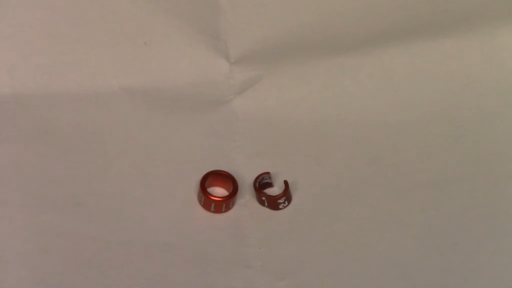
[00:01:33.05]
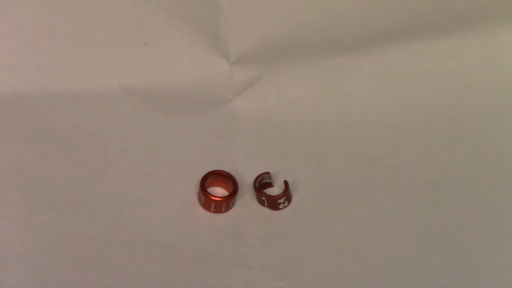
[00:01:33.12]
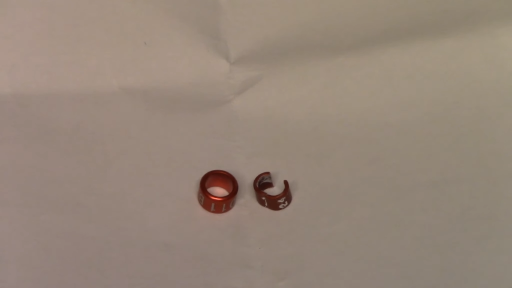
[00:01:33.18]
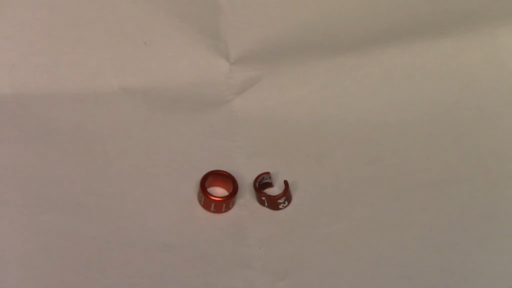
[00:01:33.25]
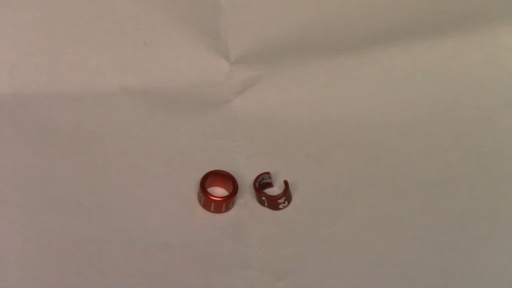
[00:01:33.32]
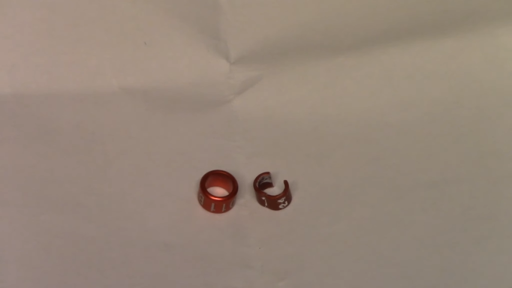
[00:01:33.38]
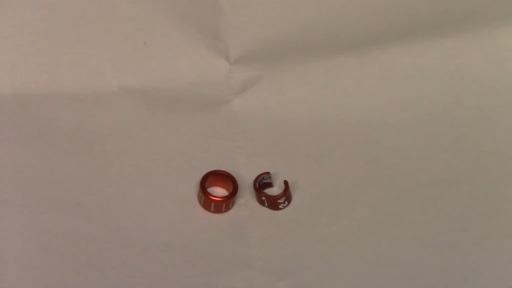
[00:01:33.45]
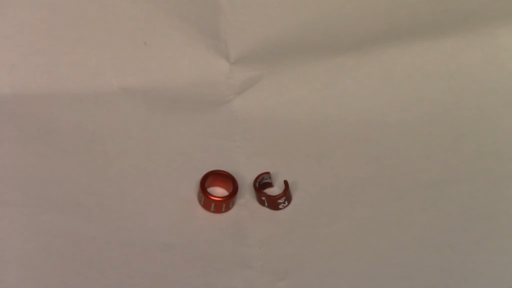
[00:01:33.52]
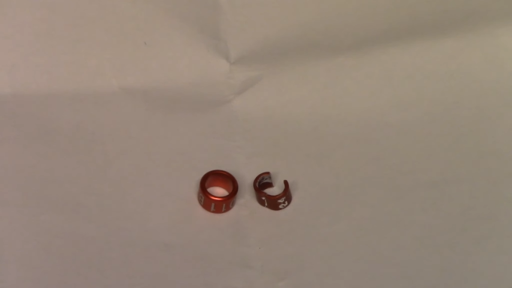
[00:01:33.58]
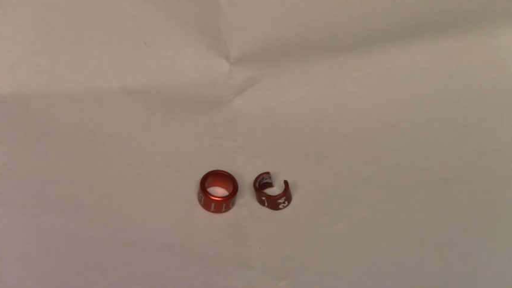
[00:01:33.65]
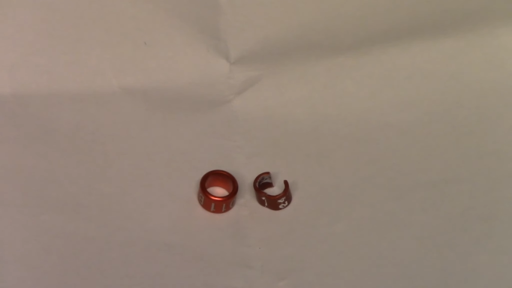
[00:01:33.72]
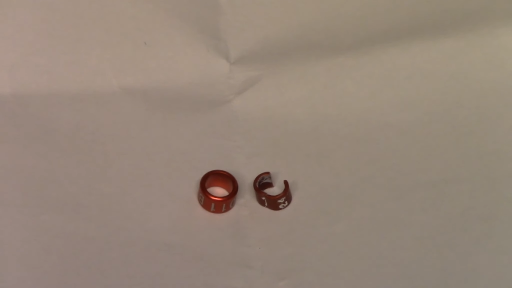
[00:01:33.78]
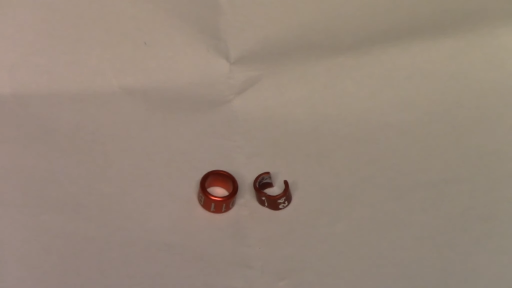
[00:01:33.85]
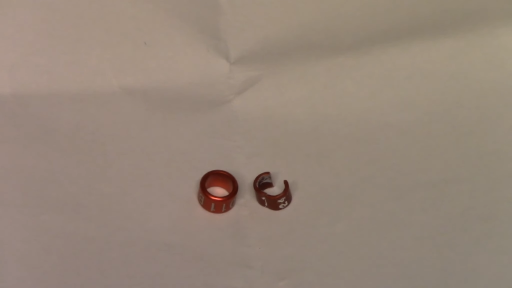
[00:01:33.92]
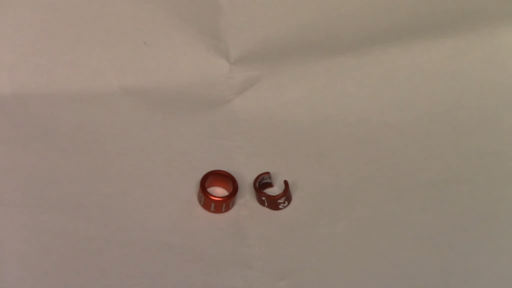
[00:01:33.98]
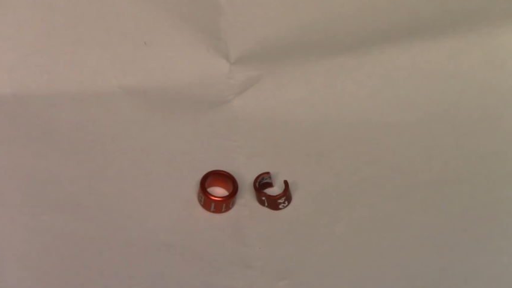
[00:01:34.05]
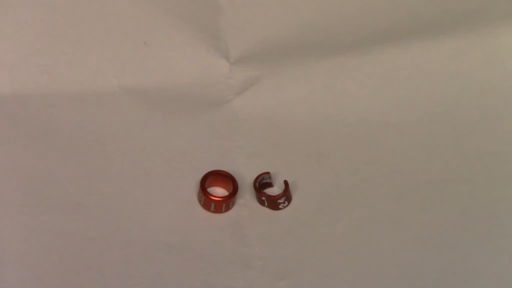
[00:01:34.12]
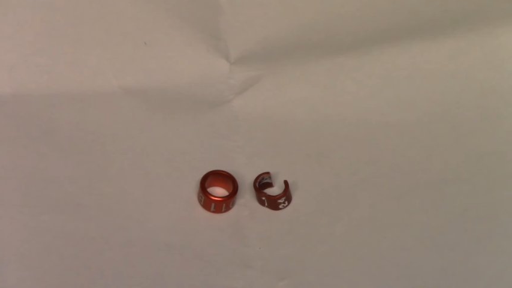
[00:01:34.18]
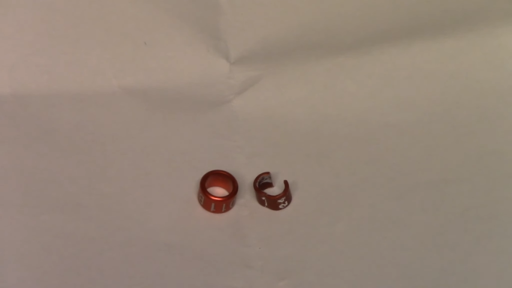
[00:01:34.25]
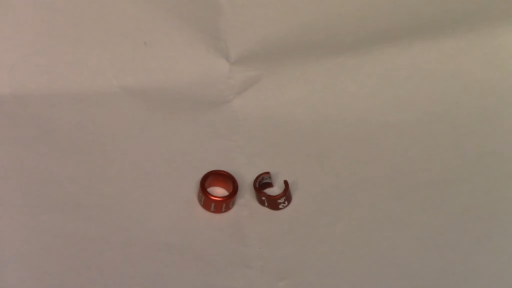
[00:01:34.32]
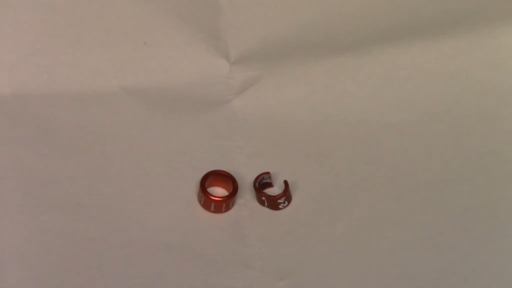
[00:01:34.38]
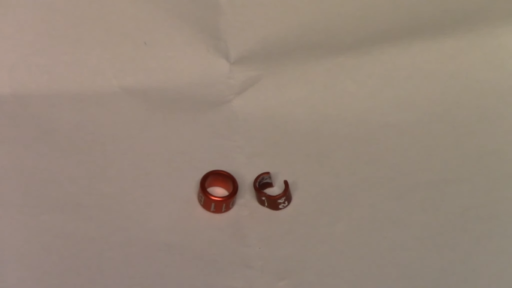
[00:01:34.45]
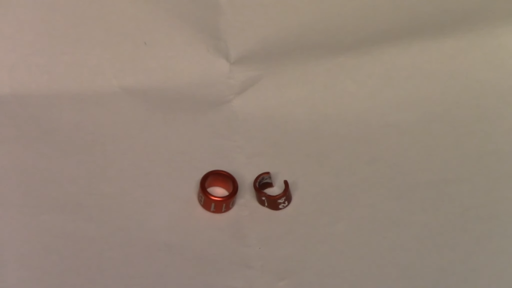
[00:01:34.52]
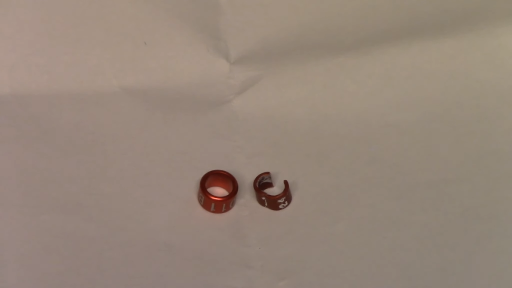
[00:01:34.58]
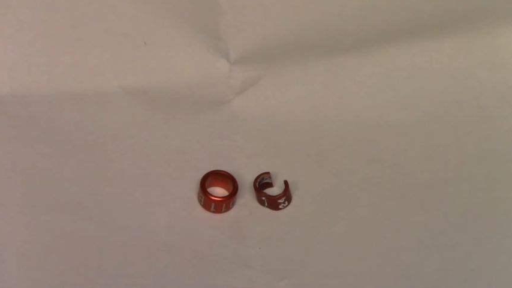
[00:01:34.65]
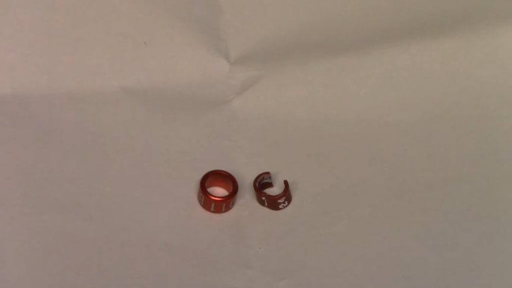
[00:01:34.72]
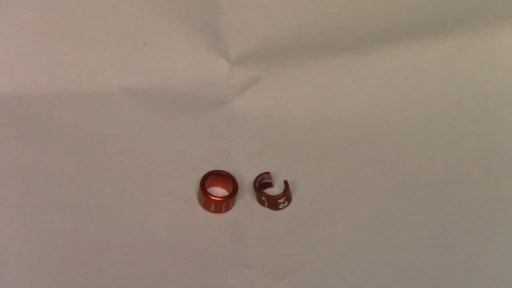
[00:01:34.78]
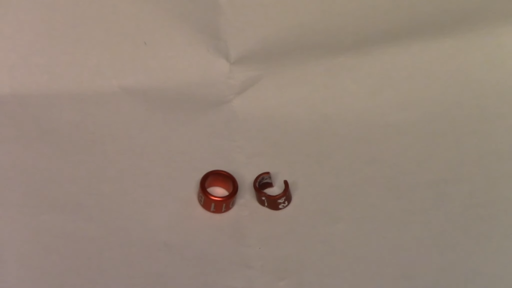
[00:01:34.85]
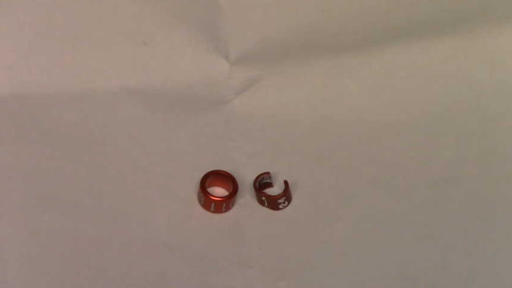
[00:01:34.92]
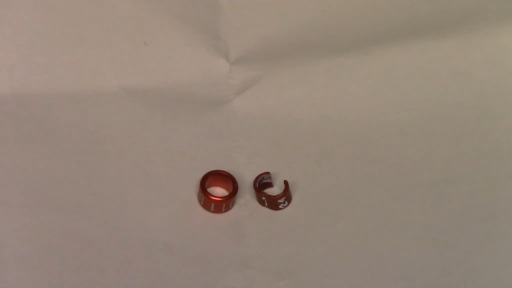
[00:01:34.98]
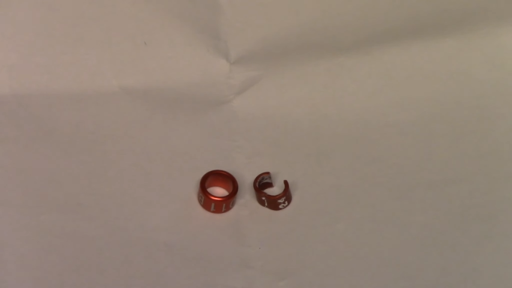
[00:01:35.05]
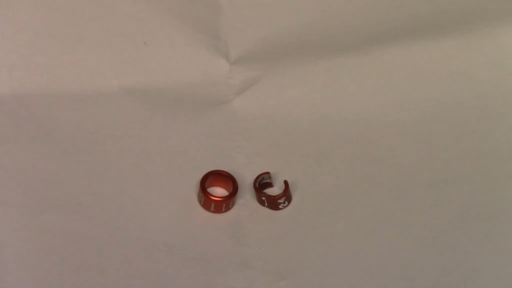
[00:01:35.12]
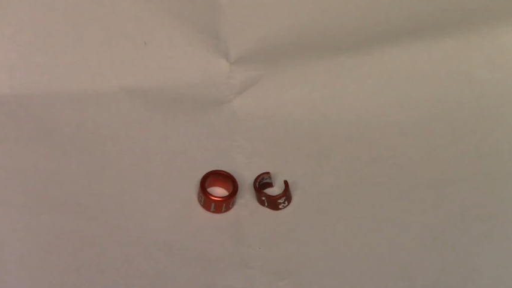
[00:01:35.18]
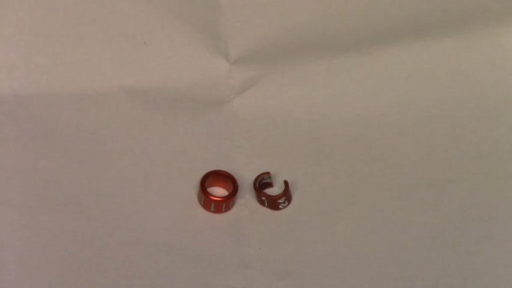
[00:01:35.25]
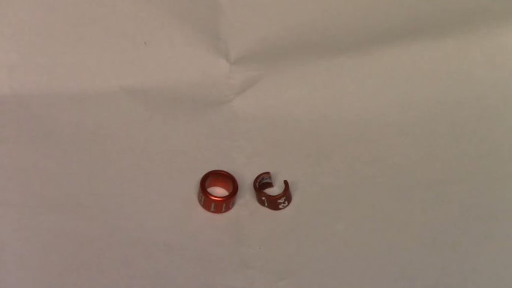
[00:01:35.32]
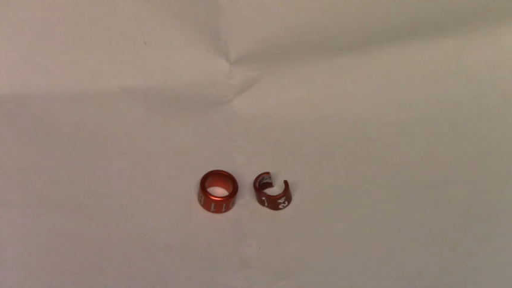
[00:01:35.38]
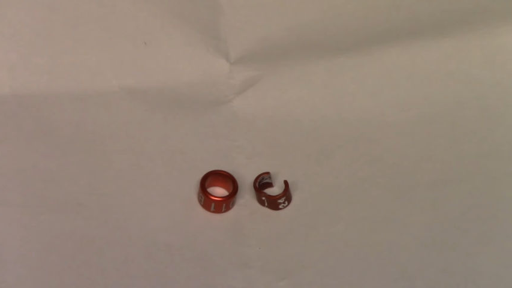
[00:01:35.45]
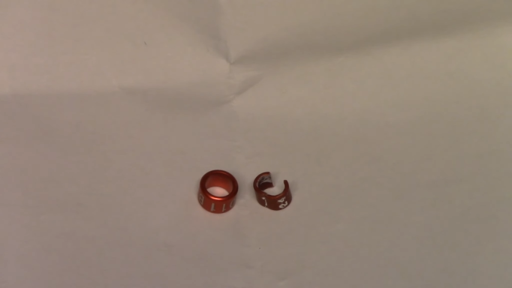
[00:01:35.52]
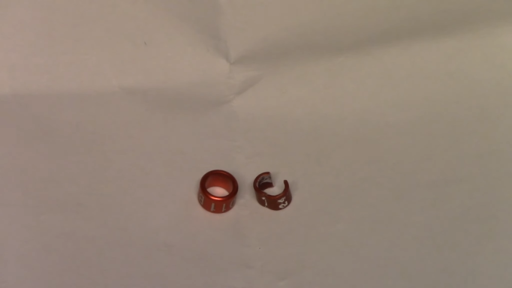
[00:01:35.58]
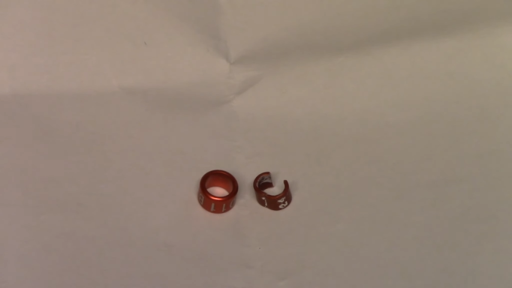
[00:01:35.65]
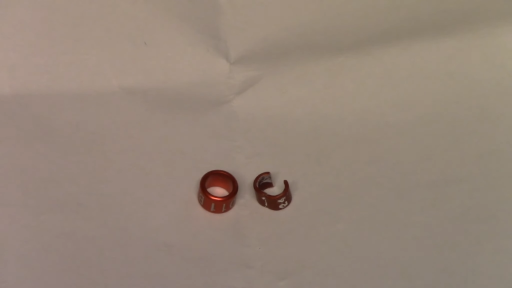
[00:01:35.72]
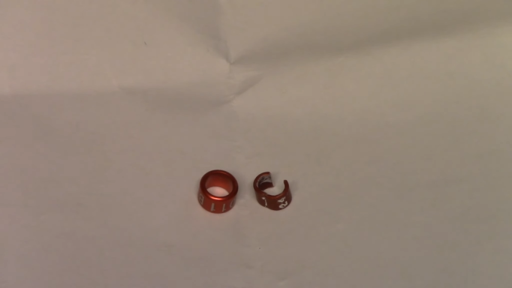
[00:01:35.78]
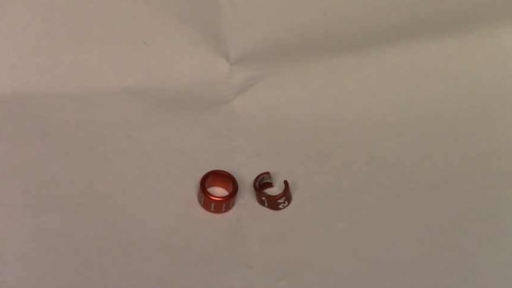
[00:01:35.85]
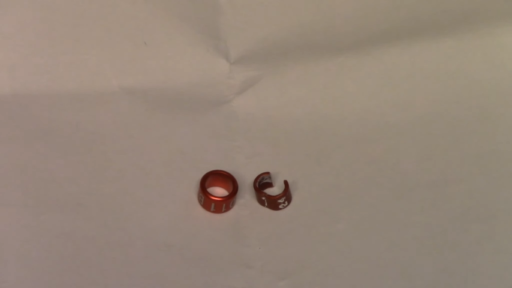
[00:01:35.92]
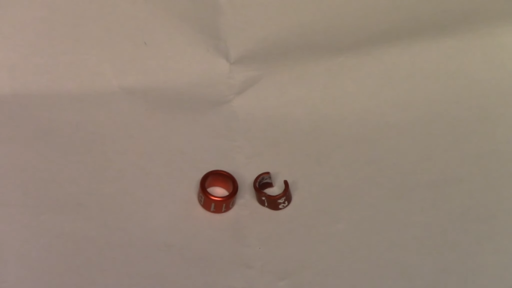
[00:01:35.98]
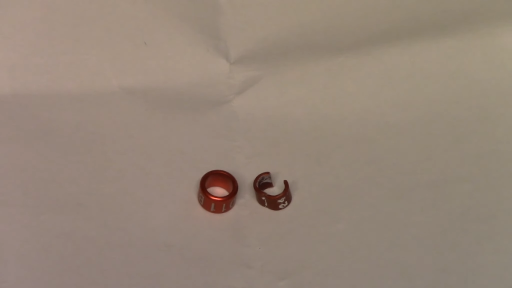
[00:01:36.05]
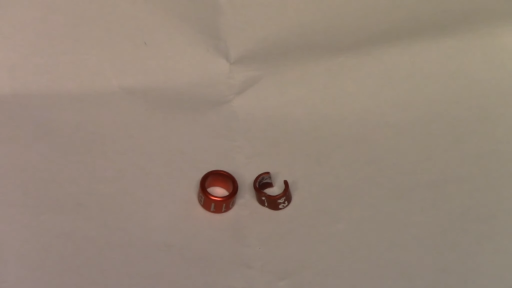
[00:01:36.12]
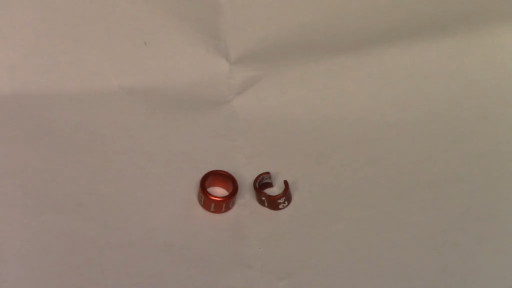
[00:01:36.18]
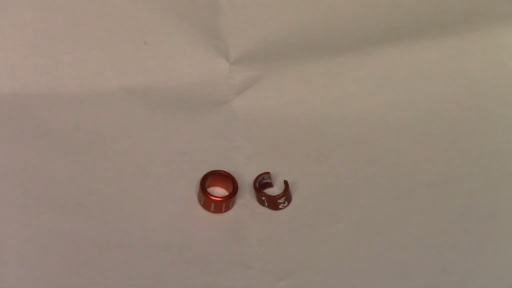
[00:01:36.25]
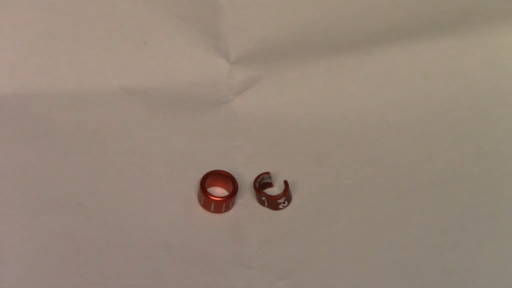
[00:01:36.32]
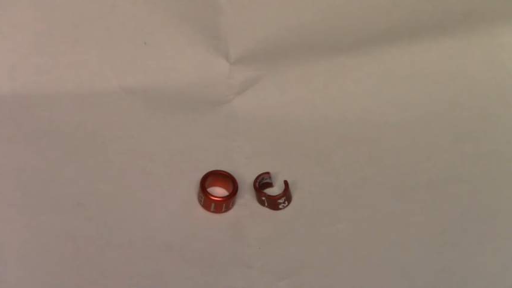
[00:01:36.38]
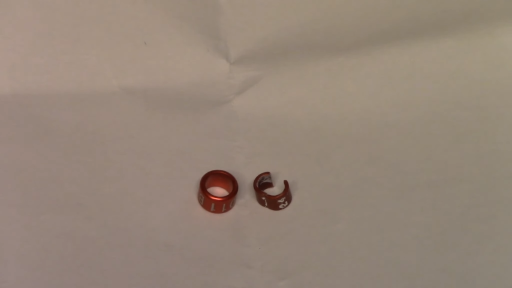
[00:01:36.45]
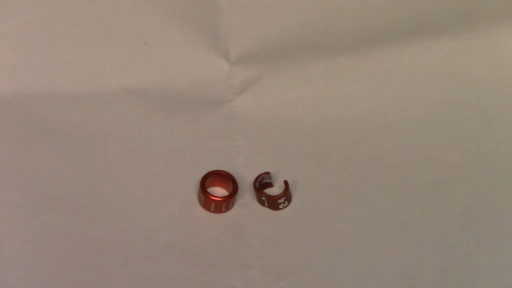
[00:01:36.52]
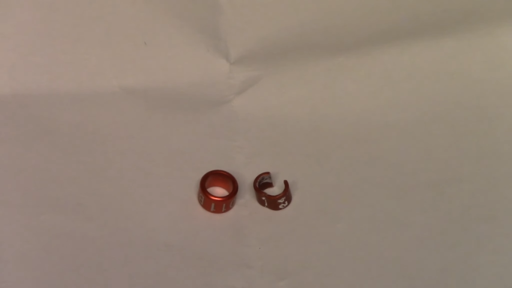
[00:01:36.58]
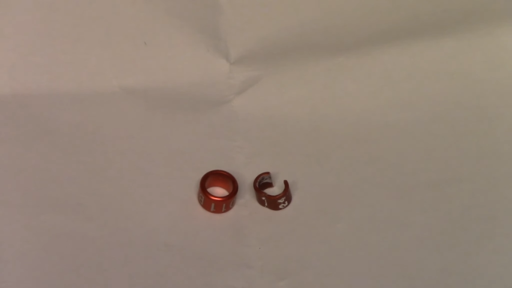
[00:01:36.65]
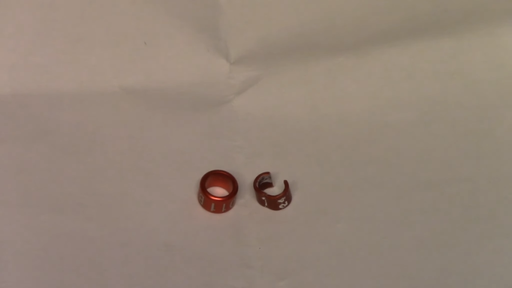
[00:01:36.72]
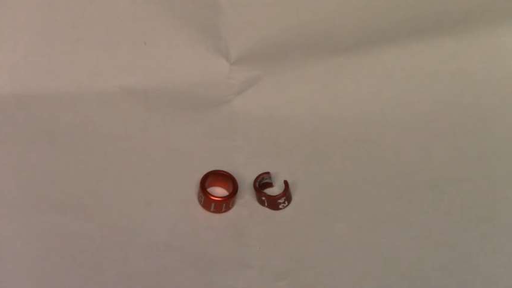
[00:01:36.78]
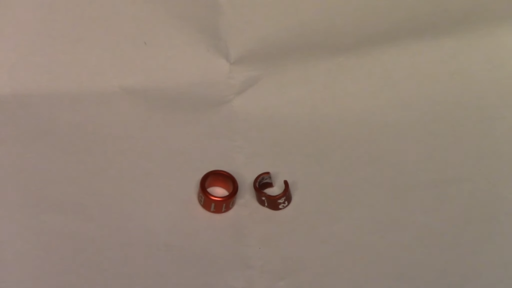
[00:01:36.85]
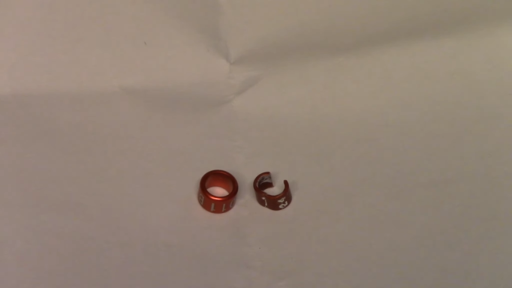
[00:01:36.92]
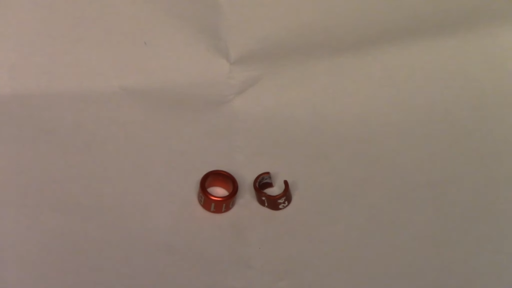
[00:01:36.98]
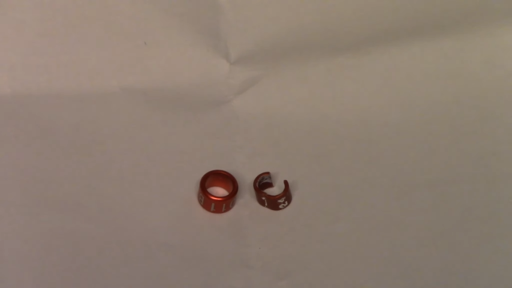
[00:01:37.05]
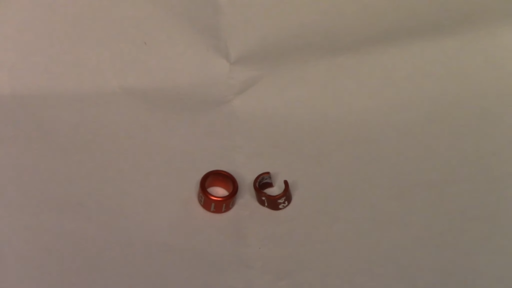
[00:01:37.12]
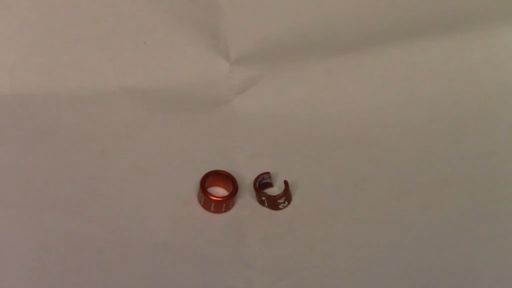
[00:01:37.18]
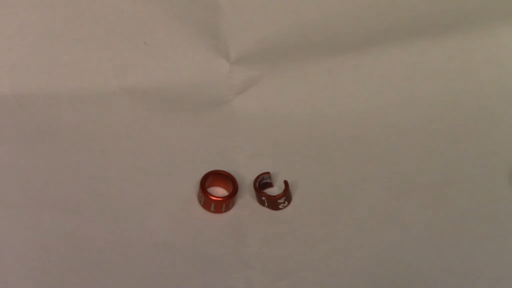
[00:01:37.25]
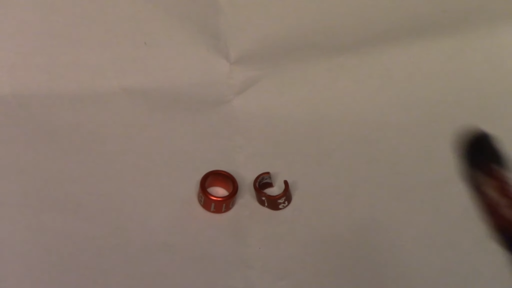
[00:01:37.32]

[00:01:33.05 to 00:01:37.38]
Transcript: [unreadable: no face in view]